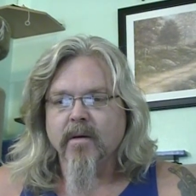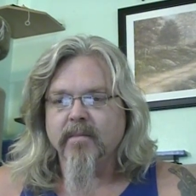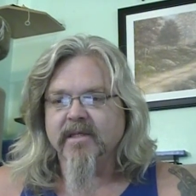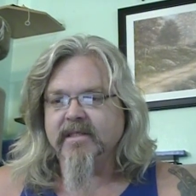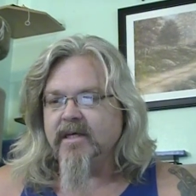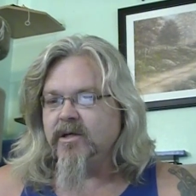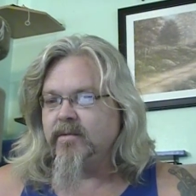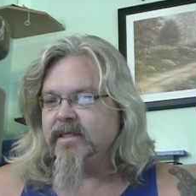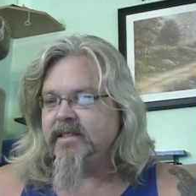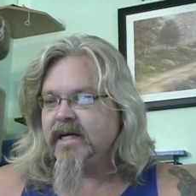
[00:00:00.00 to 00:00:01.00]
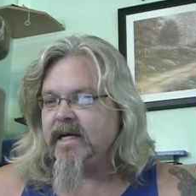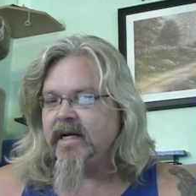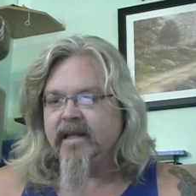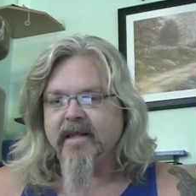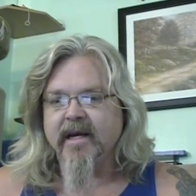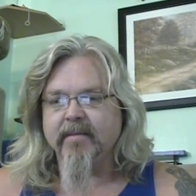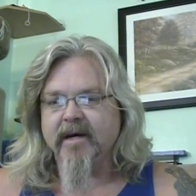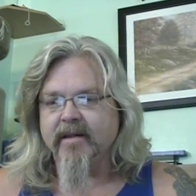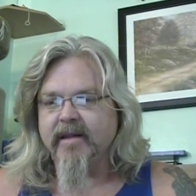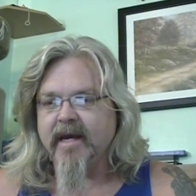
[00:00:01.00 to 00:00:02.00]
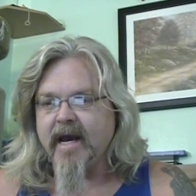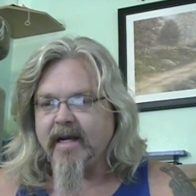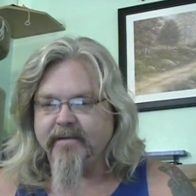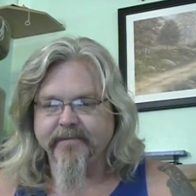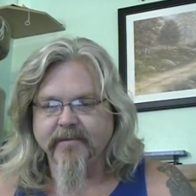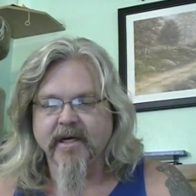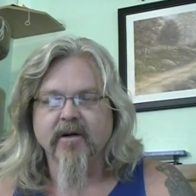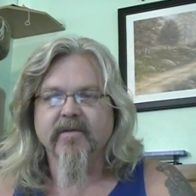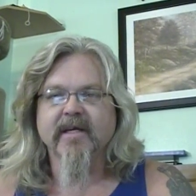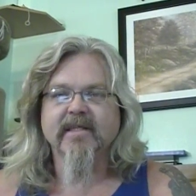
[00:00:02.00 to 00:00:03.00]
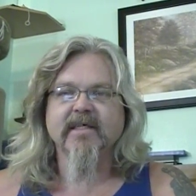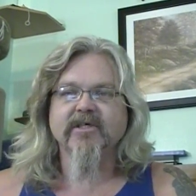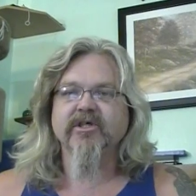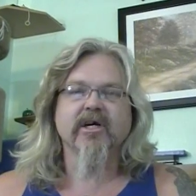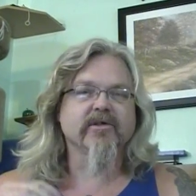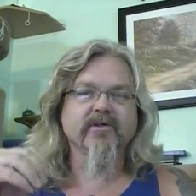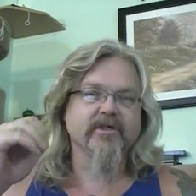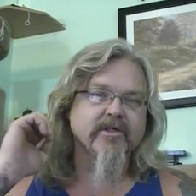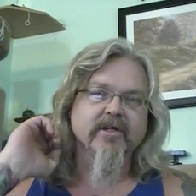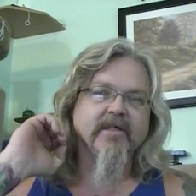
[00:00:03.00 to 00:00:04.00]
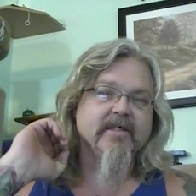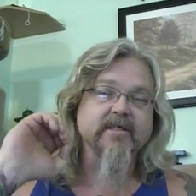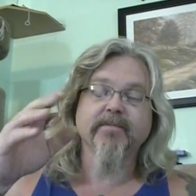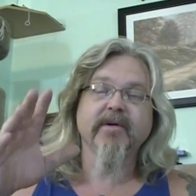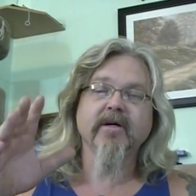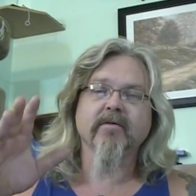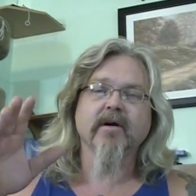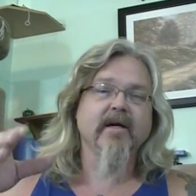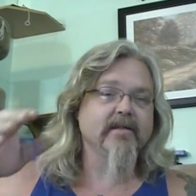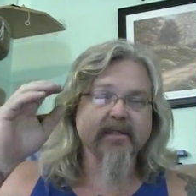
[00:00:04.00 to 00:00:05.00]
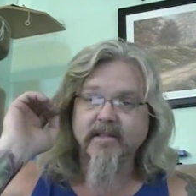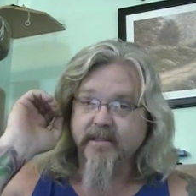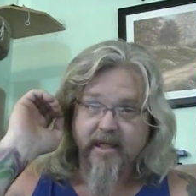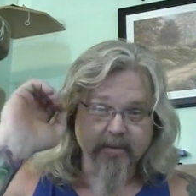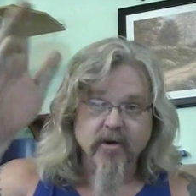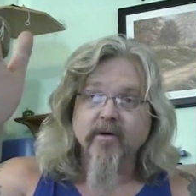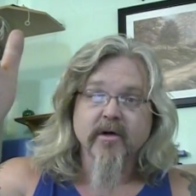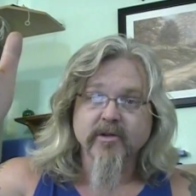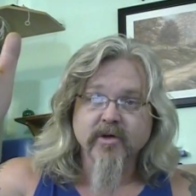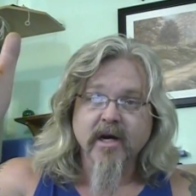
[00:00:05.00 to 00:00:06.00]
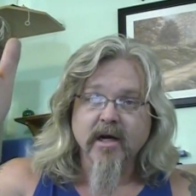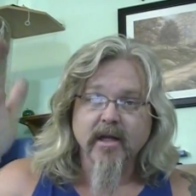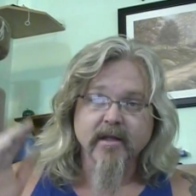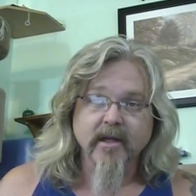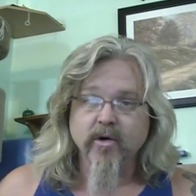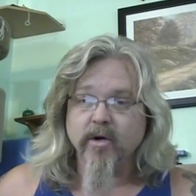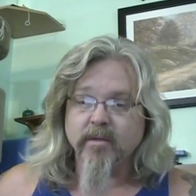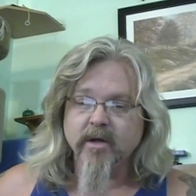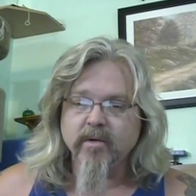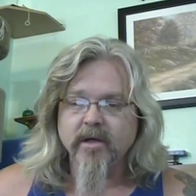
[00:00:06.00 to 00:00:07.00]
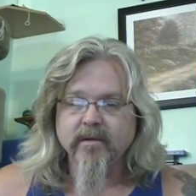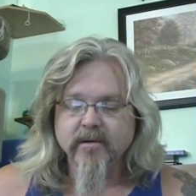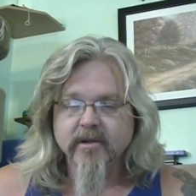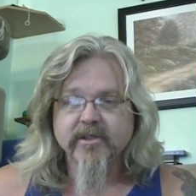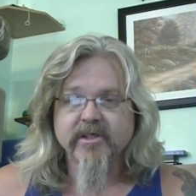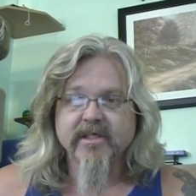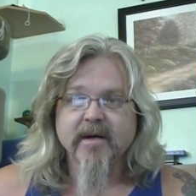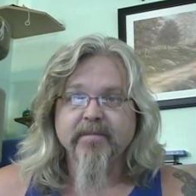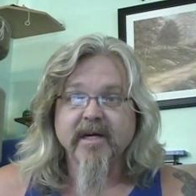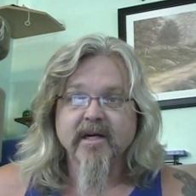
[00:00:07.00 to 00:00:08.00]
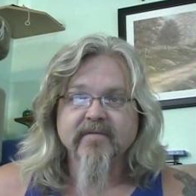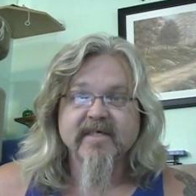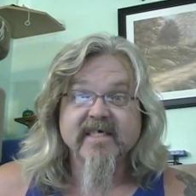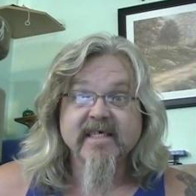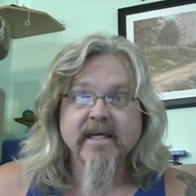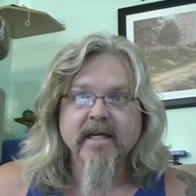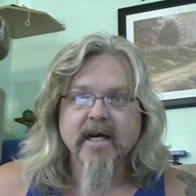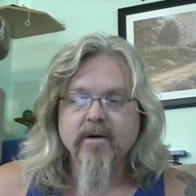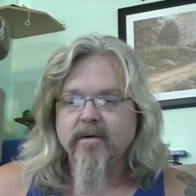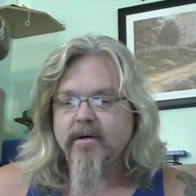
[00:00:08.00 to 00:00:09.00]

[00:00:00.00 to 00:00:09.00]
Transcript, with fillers: But uh, nobody's saying anything about that. I don't think these chunks are just going to disappear, right? They just keep going on track like they normally would. They're just not big enough to see now.